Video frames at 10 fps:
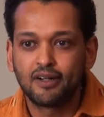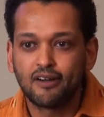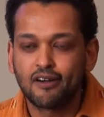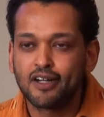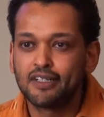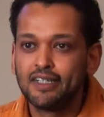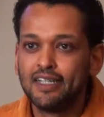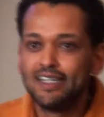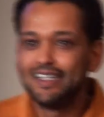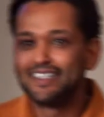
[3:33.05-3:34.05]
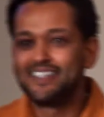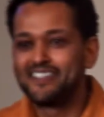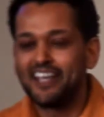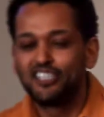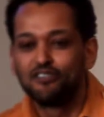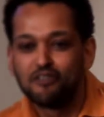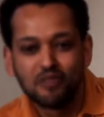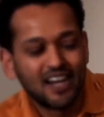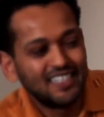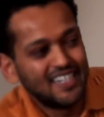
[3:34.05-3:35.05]
art sensation from the
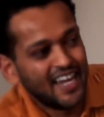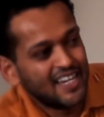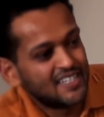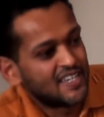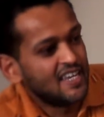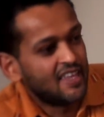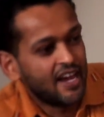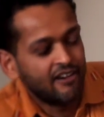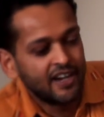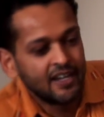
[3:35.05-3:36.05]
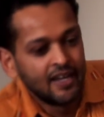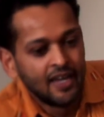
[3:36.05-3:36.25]
1980s, Keith Haring.